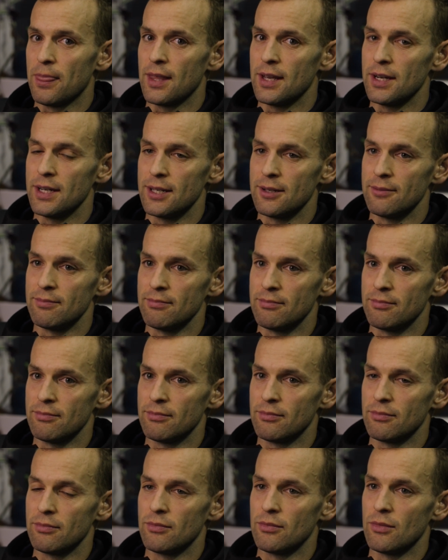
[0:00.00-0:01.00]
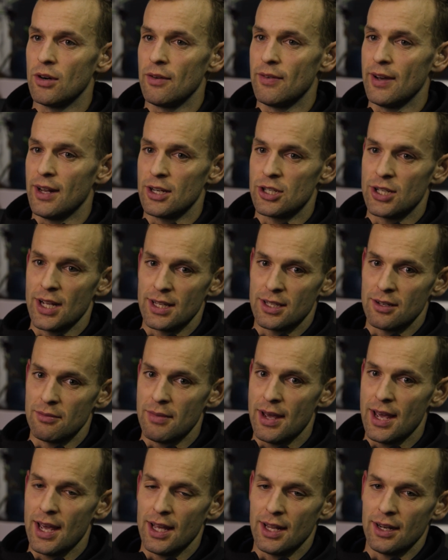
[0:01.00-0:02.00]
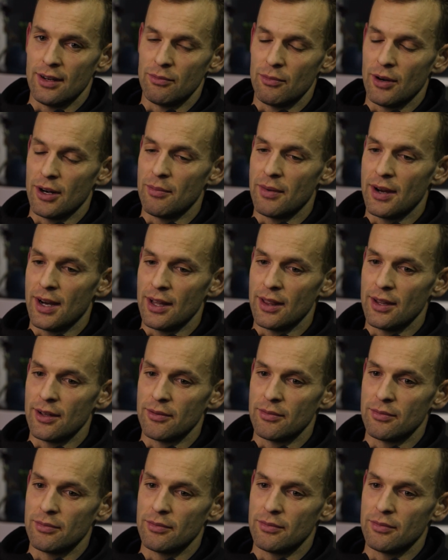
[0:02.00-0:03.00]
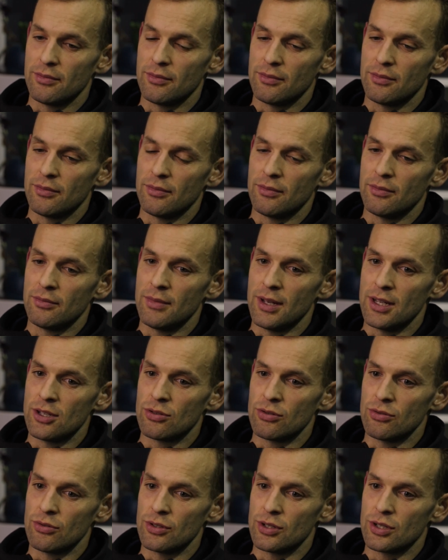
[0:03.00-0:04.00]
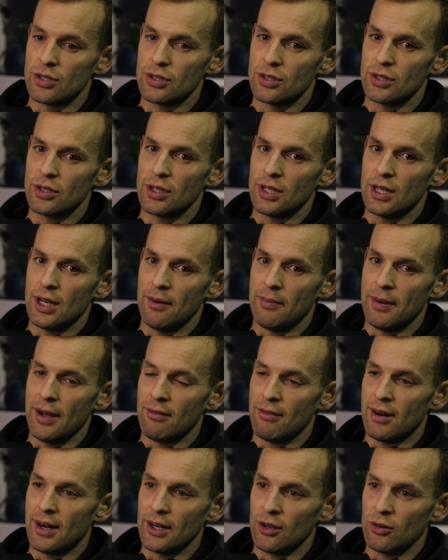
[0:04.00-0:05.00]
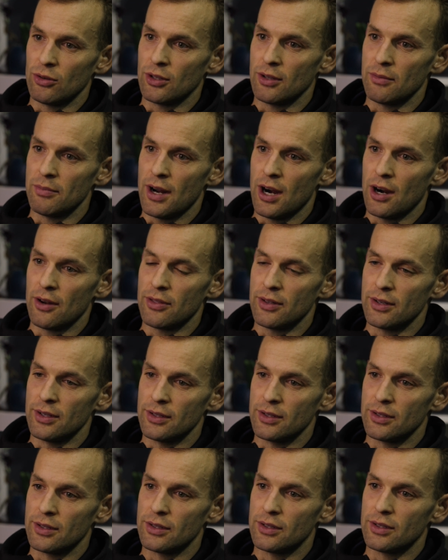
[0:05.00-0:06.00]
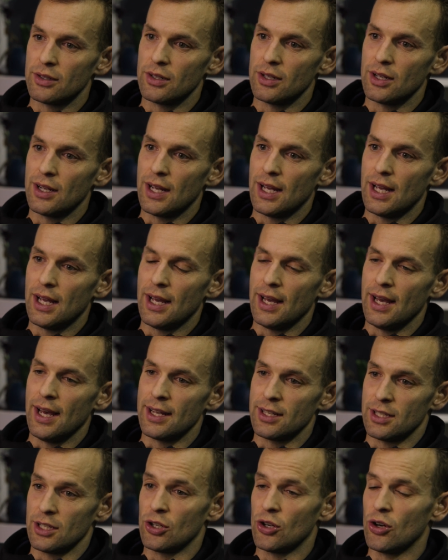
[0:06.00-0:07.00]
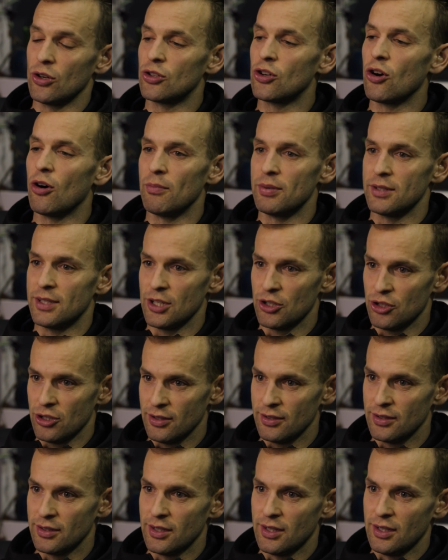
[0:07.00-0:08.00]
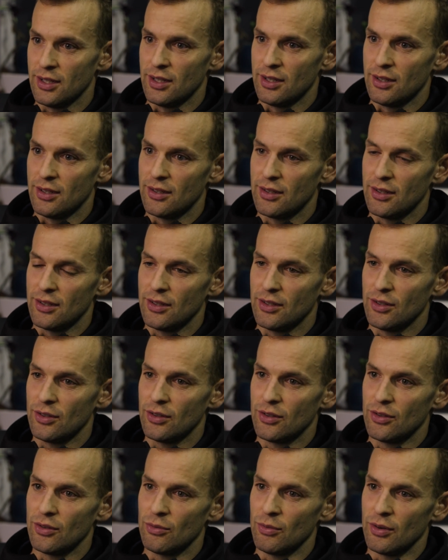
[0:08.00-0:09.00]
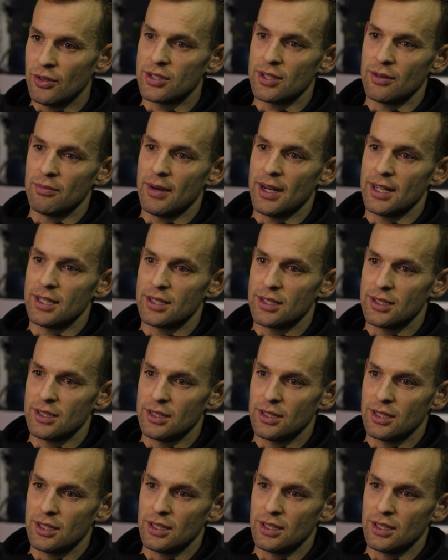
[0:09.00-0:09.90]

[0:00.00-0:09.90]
I've had a chat to Matt and one of my other mentors about running Auckland Marathon as a good competition with some mates